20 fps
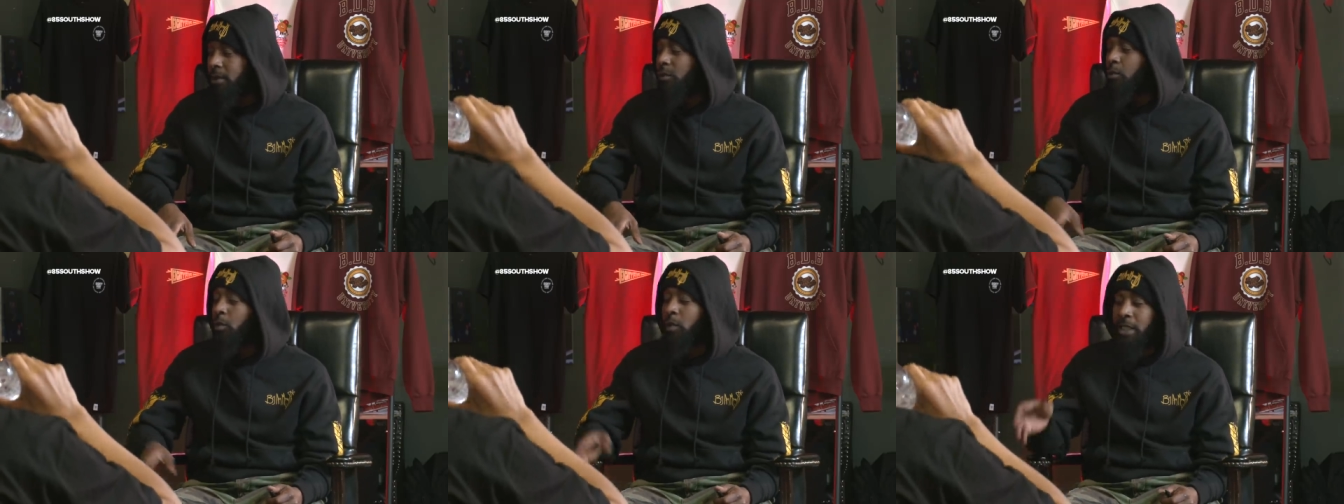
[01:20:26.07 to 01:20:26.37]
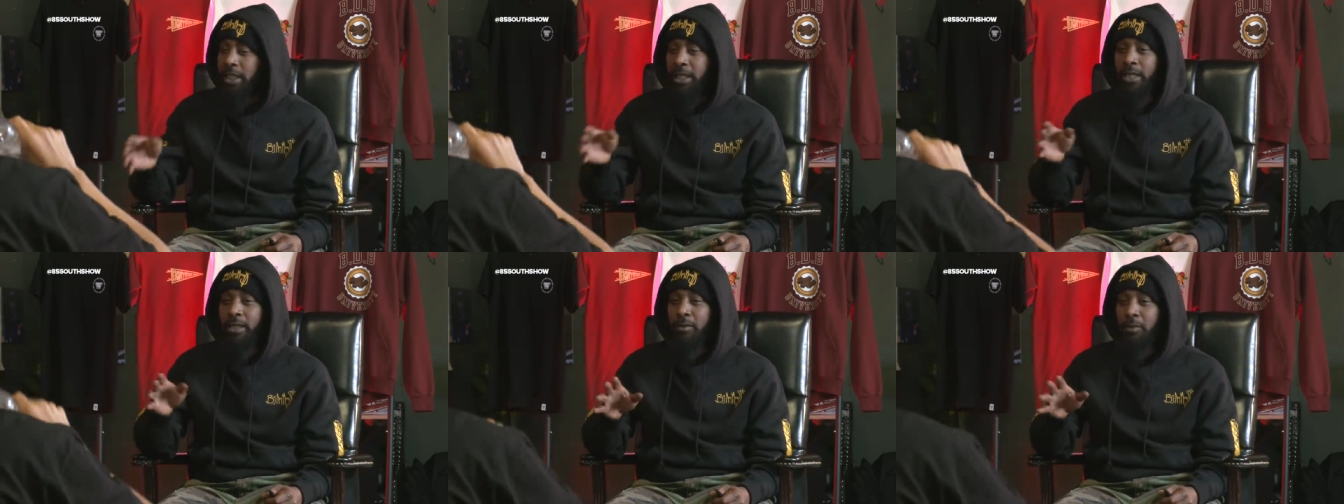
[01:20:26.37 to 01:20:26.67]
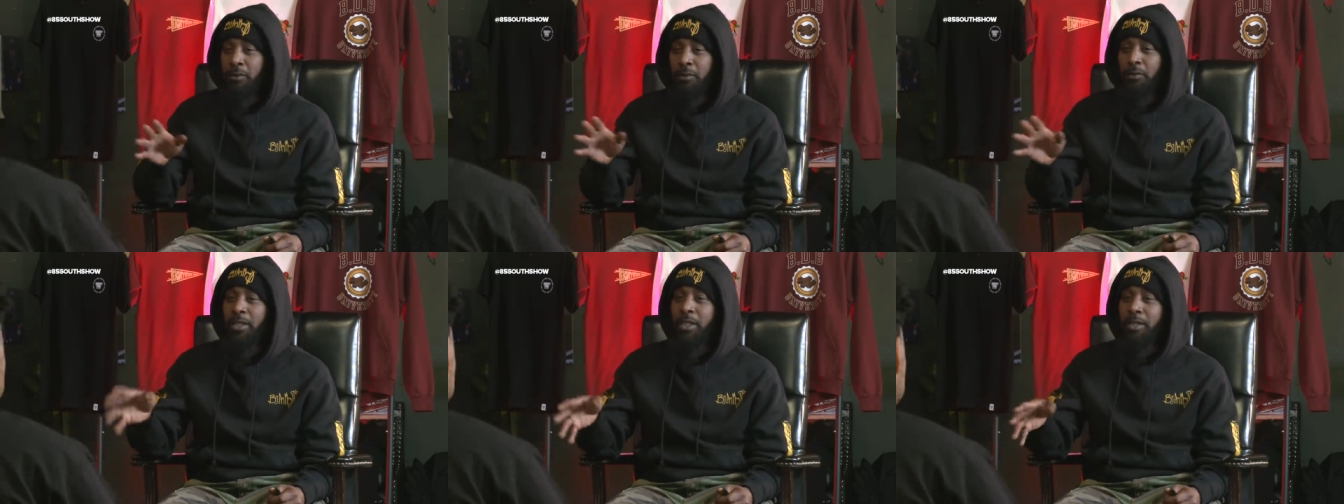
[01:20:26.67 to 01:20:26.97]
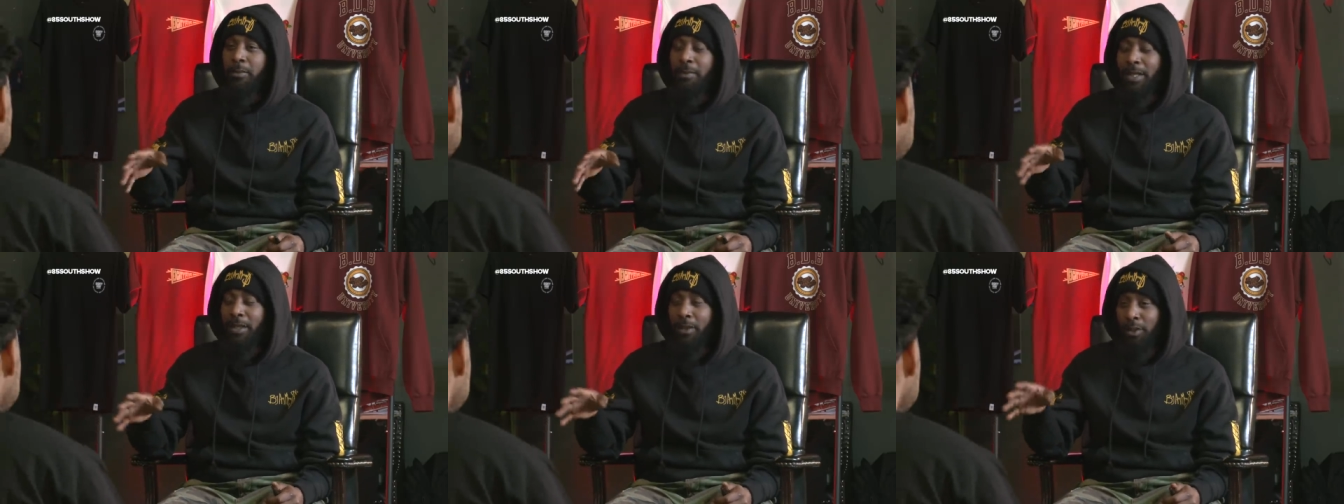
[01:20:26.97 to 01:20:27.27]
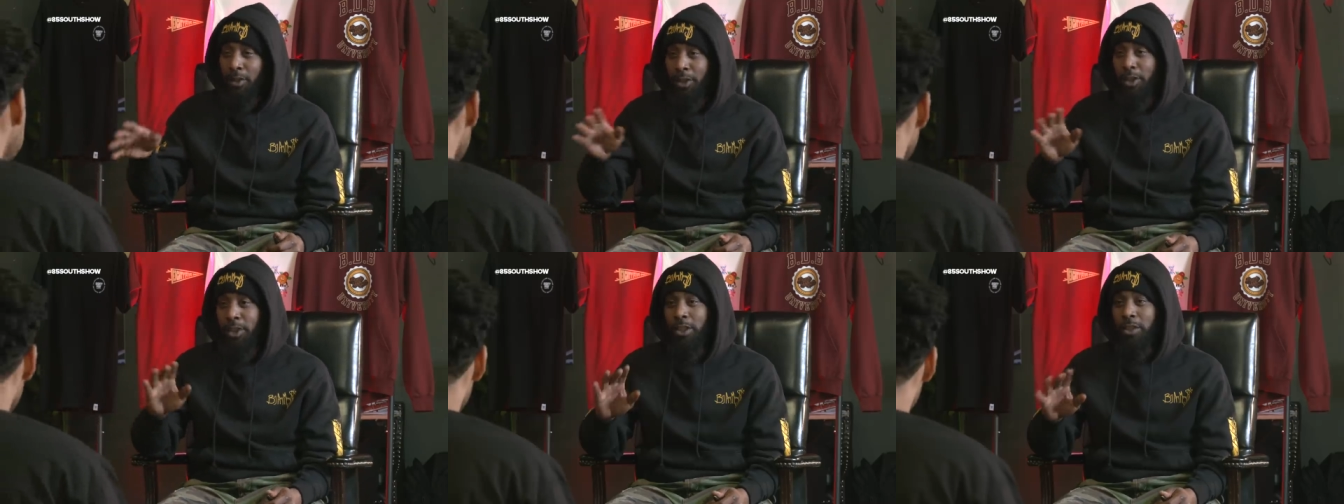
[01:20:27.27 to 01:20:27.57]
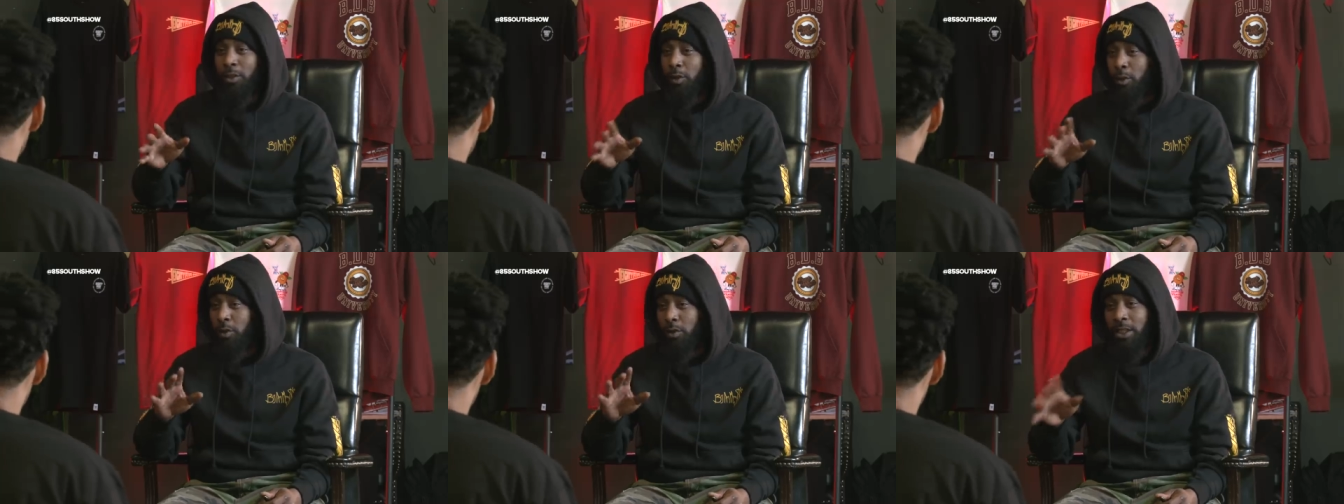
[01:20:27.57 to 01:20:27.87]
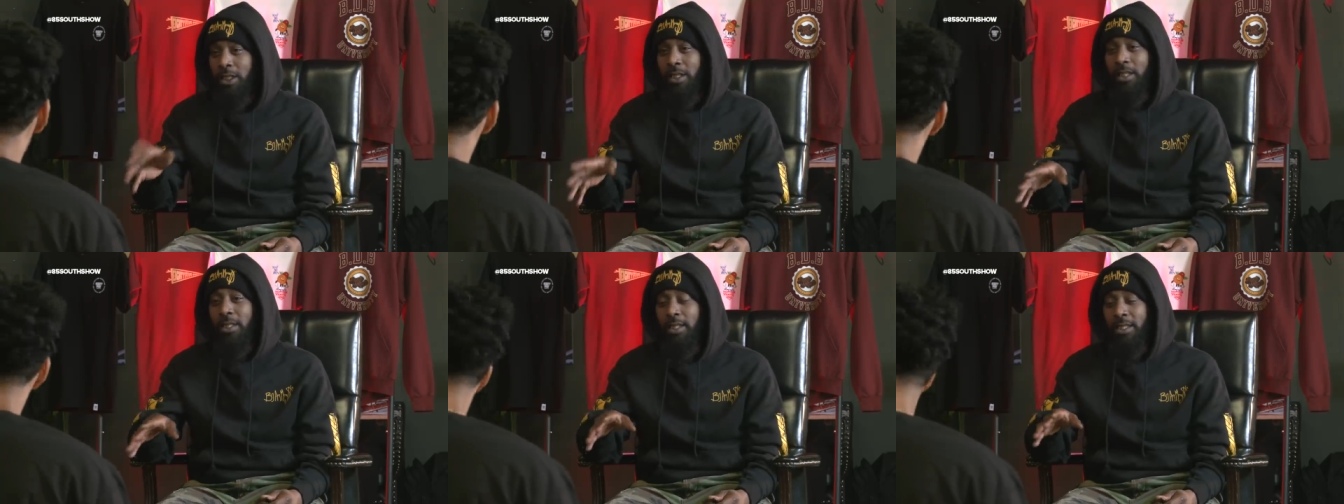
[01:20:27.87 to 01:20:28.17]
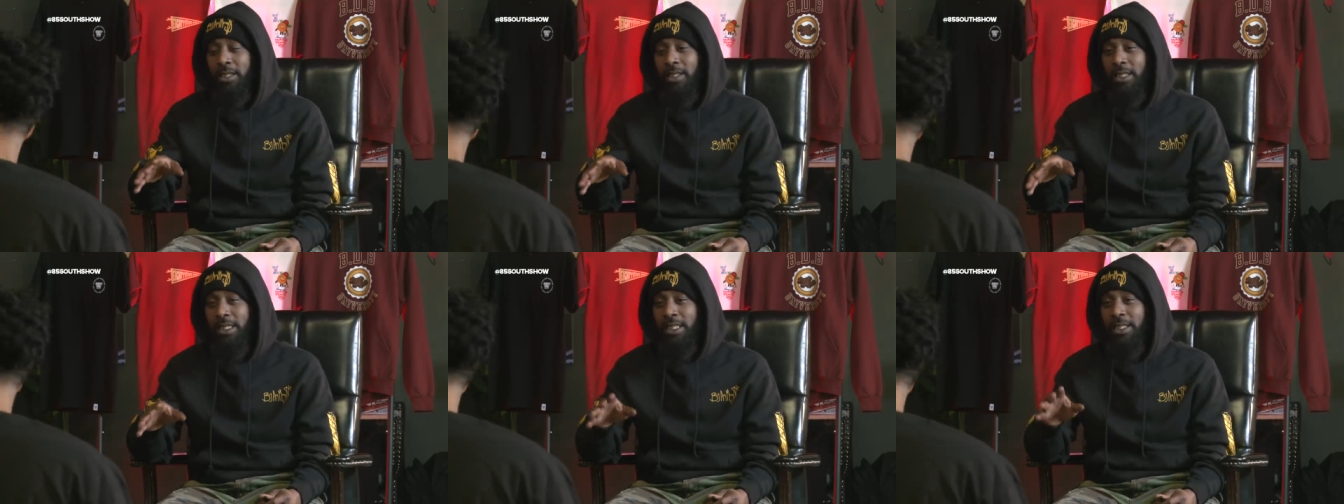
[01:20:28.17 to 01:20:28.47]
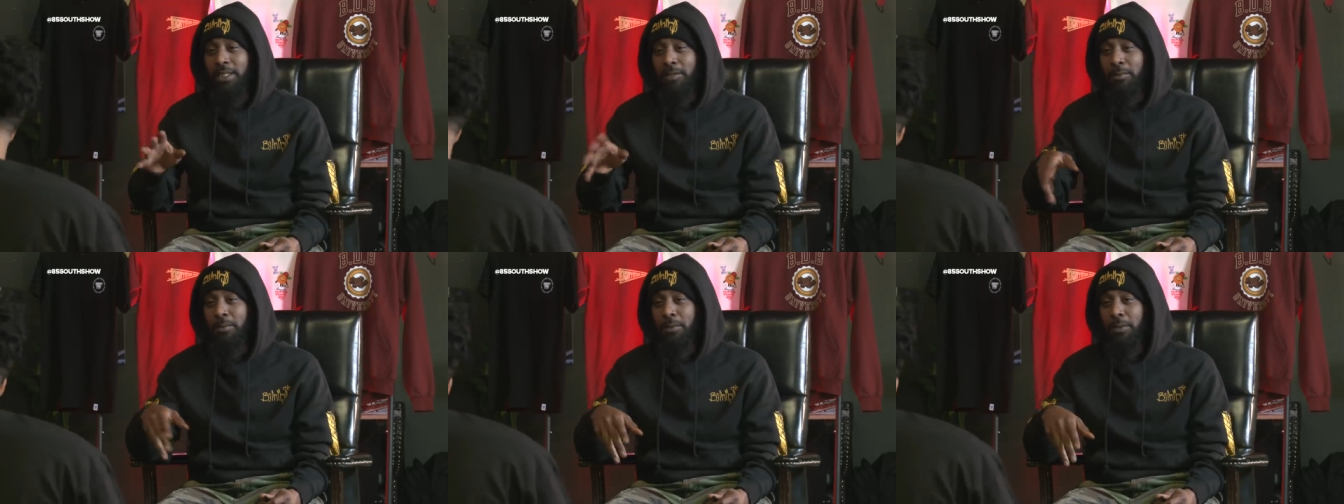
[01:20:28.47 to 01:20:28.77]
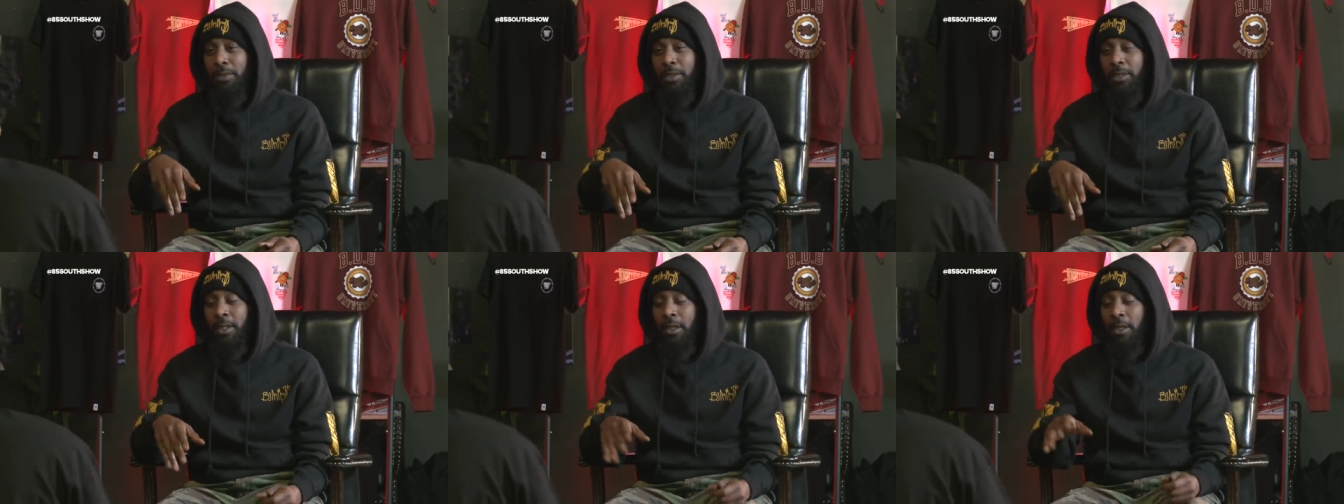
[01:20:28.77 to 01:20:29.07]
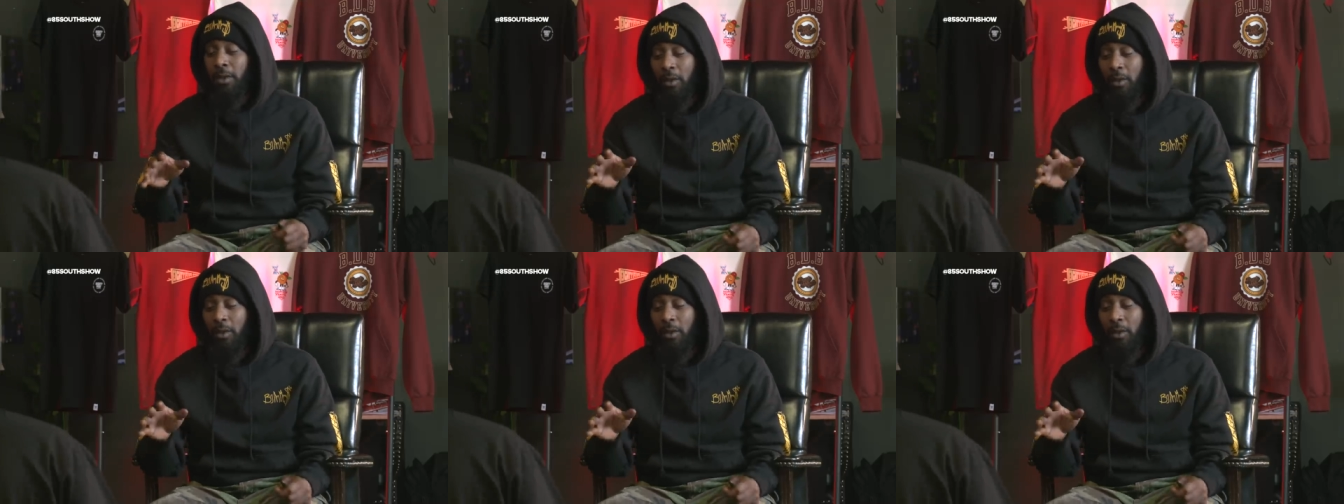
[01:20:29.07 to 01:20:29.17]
We give a fuck about the shit you tell us that's important.